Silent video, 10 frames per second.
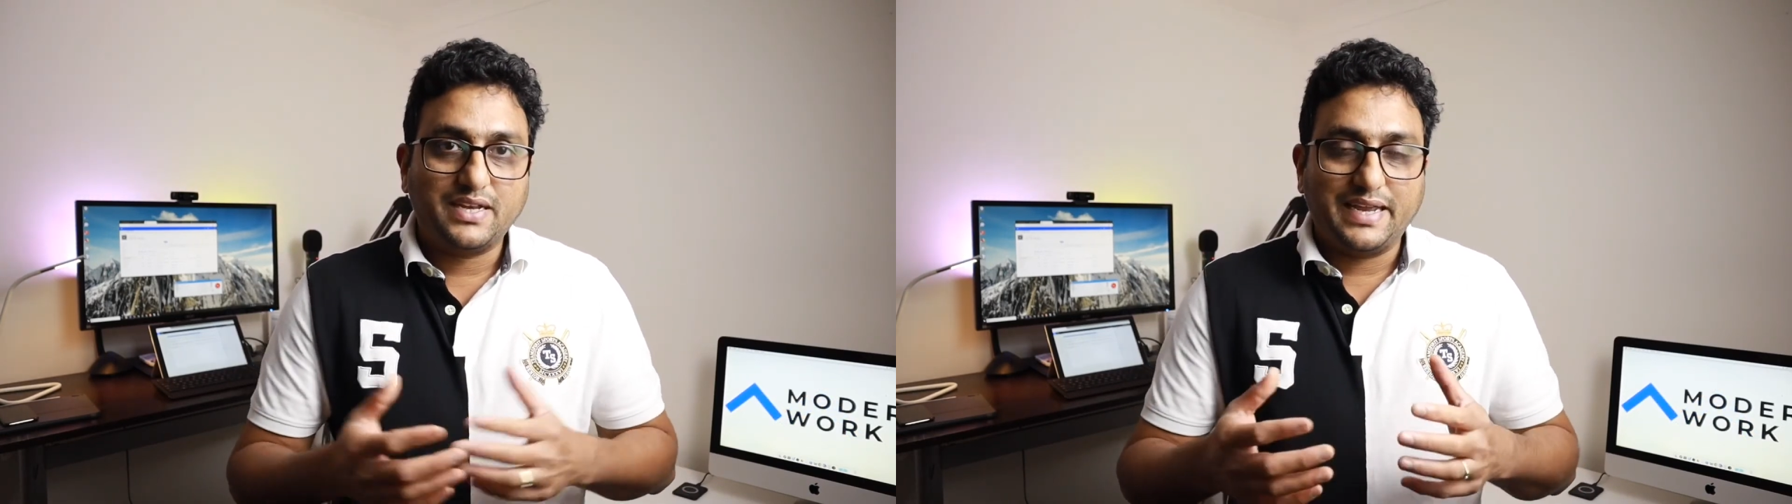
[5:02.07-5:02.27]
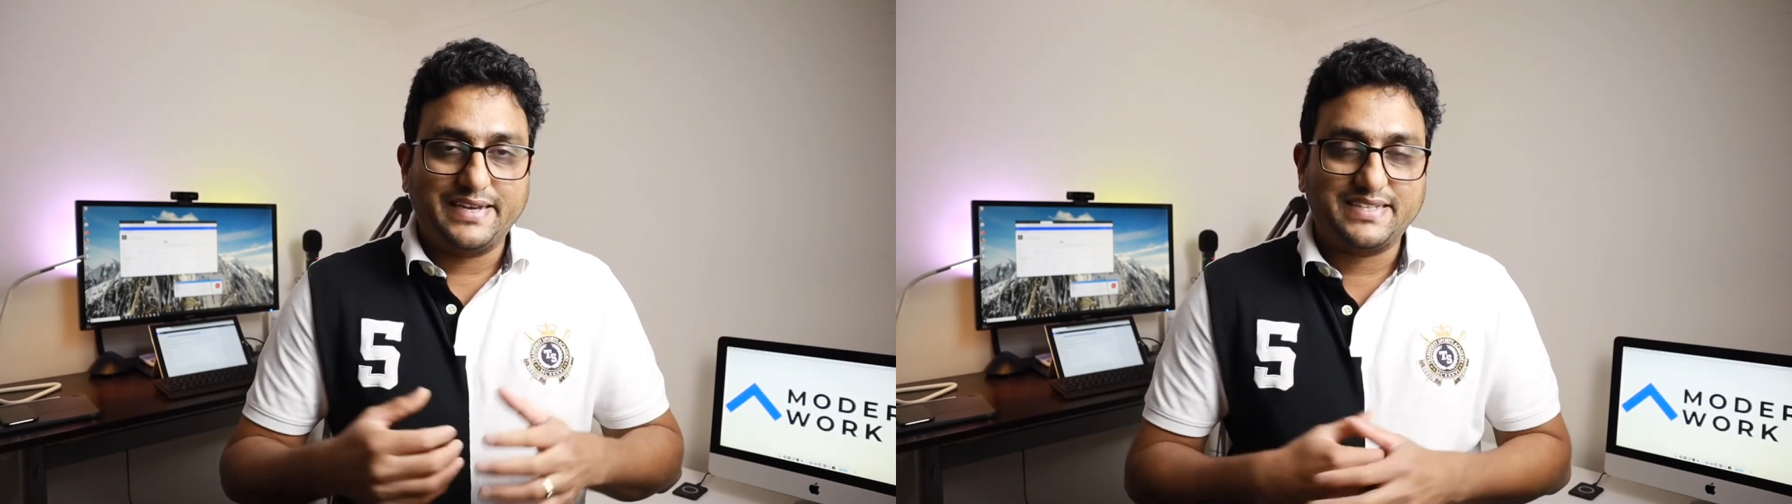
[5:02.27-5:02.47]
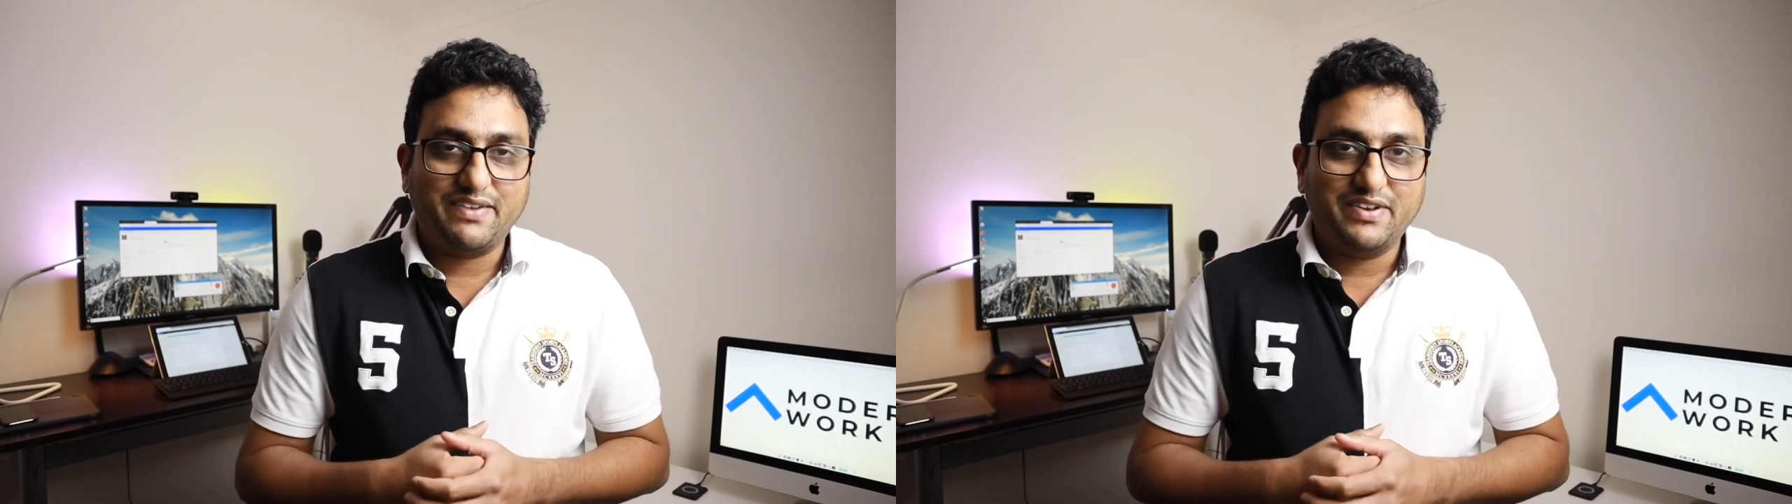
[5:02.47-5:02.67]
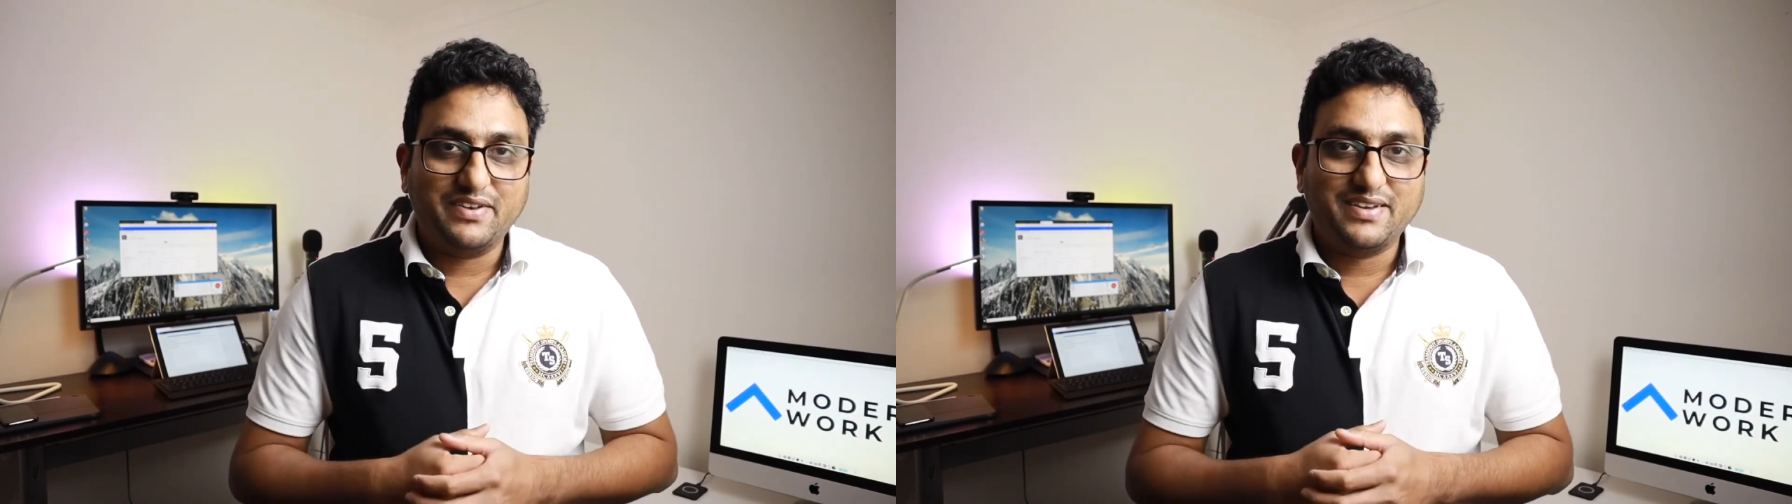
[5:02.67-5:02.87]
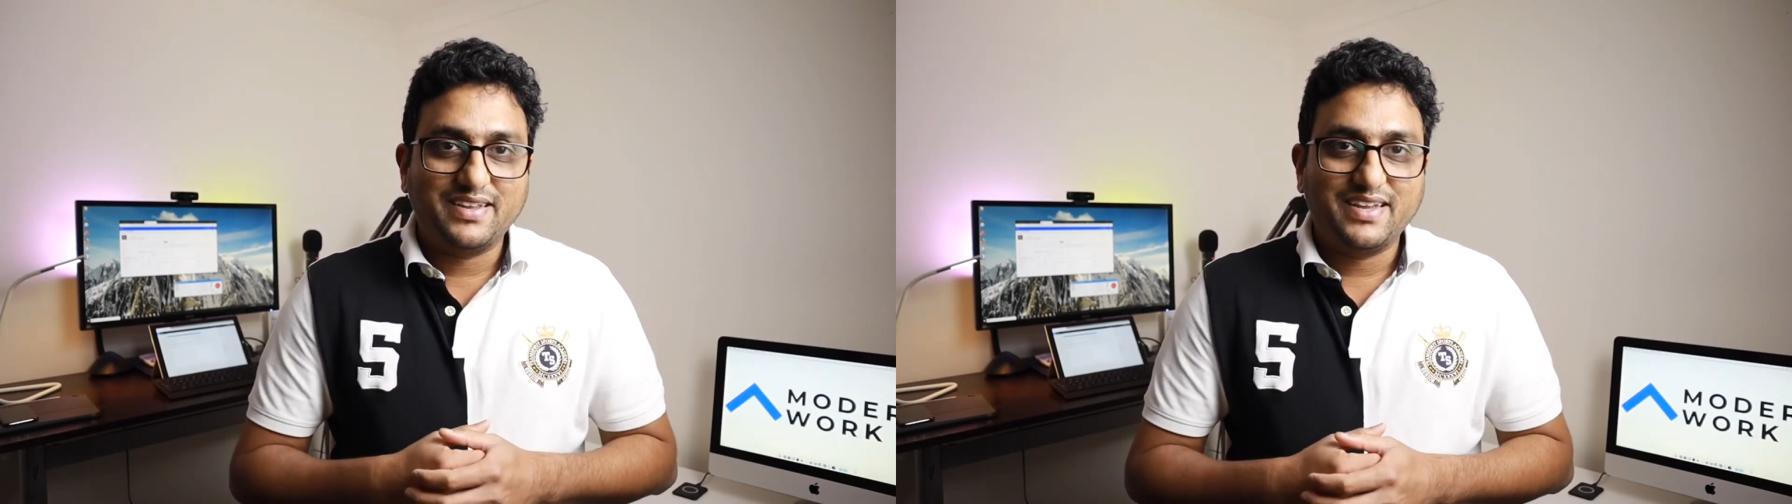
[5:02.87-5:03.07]

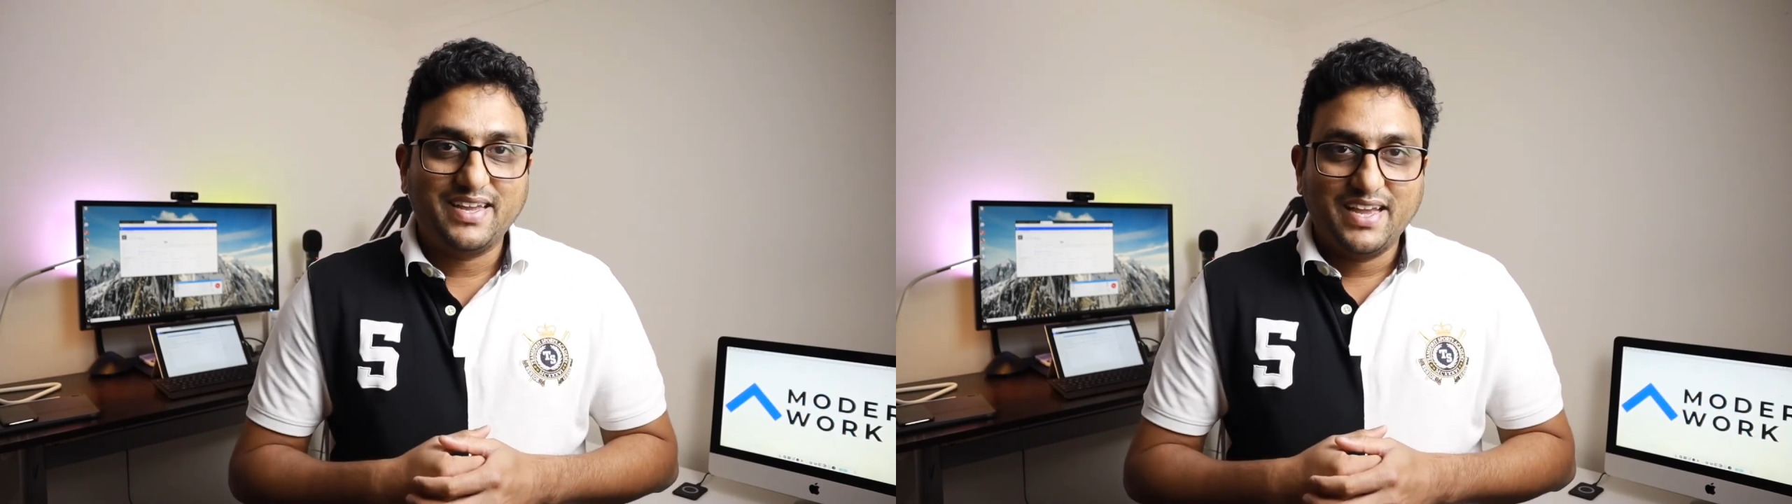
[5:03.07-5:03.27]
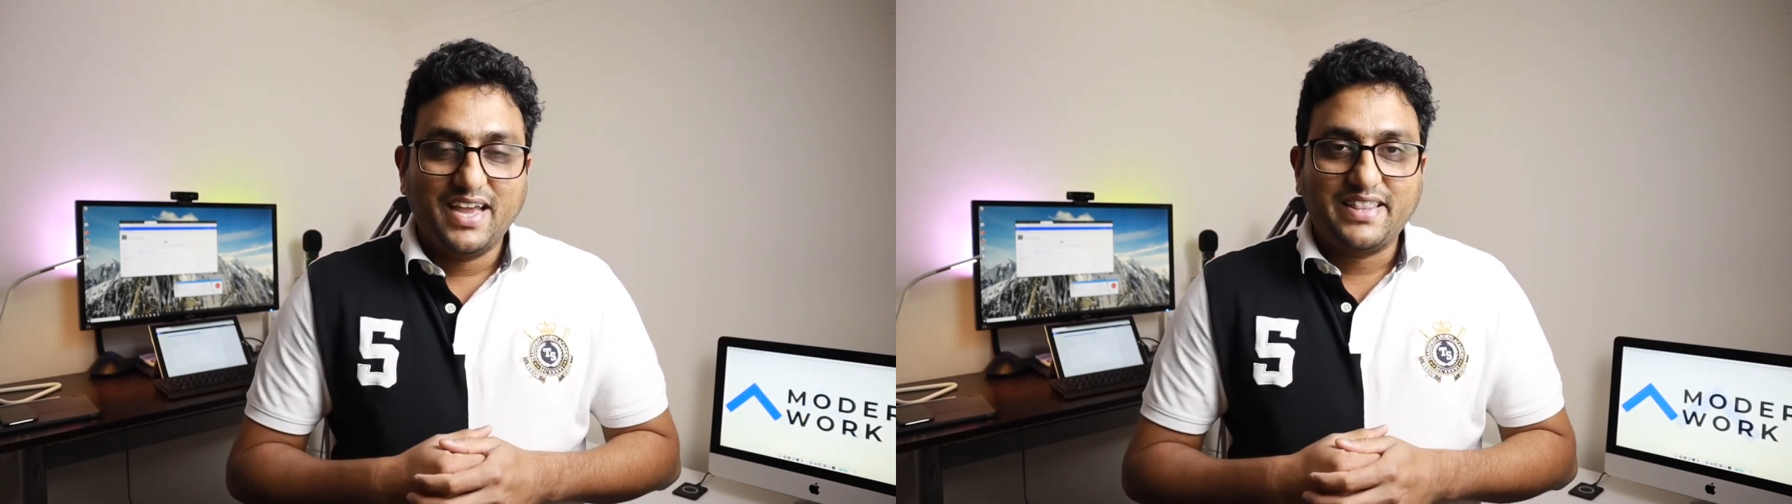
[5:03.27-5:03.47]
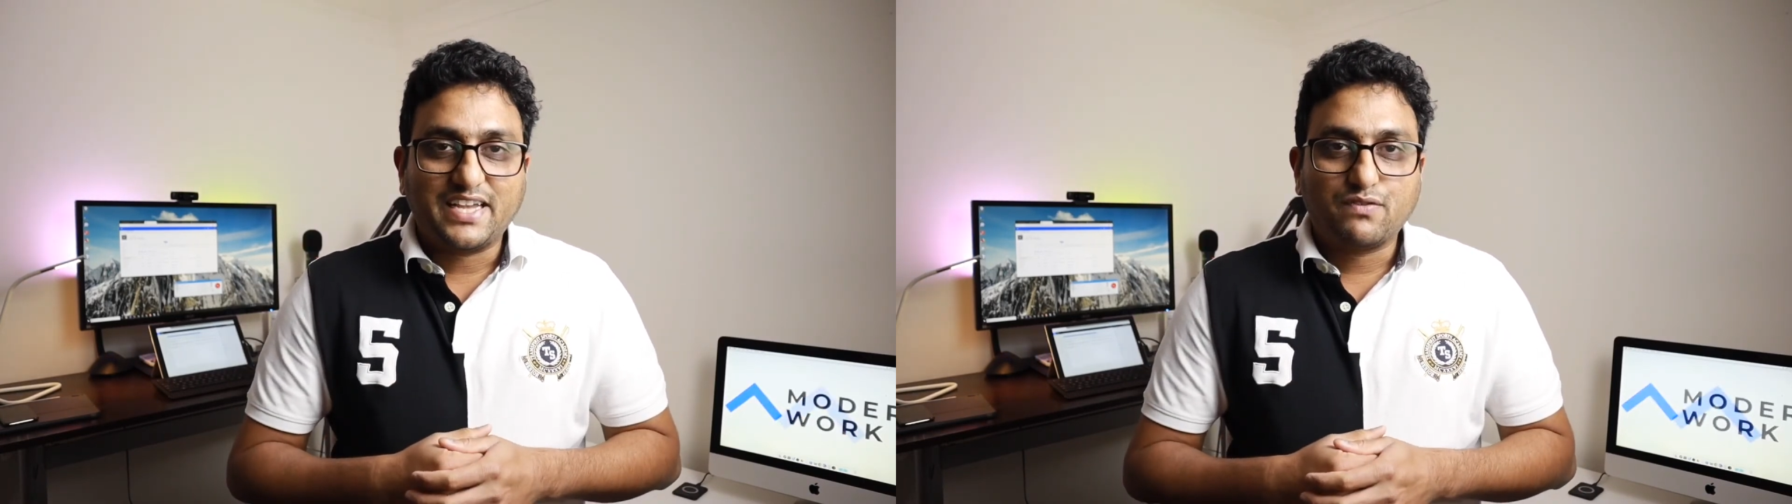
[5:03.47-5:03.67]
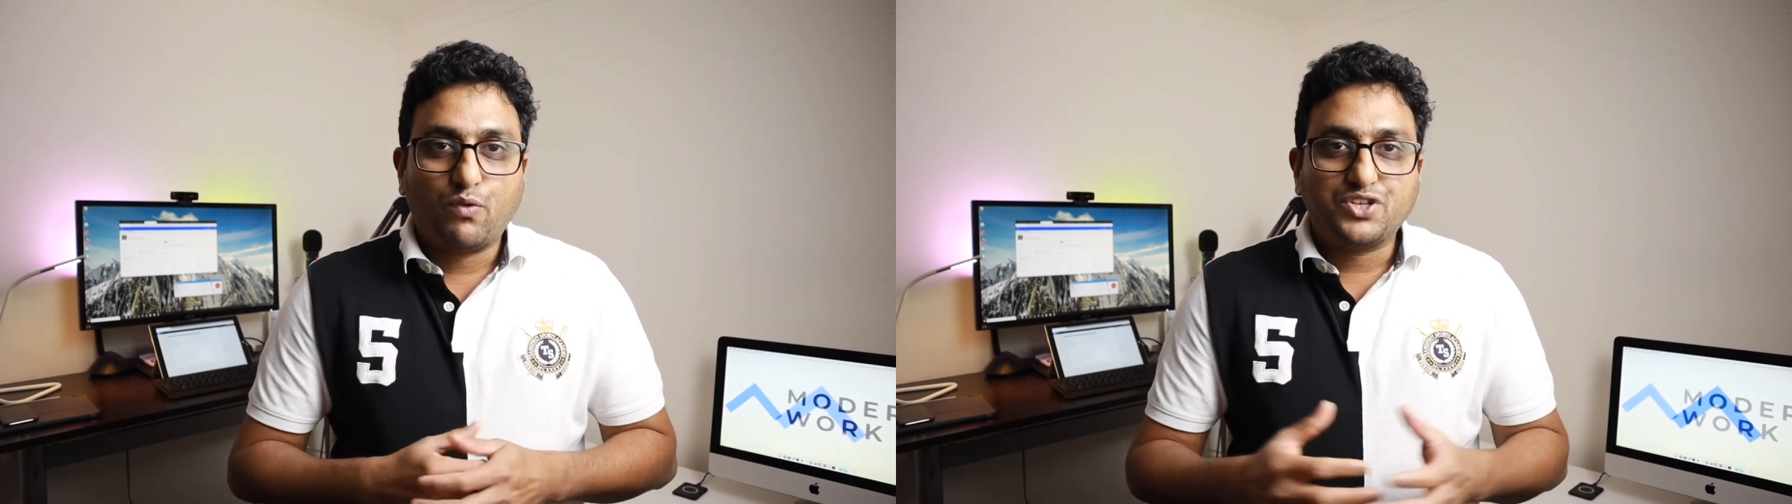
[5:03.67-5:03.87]
97. Thanks for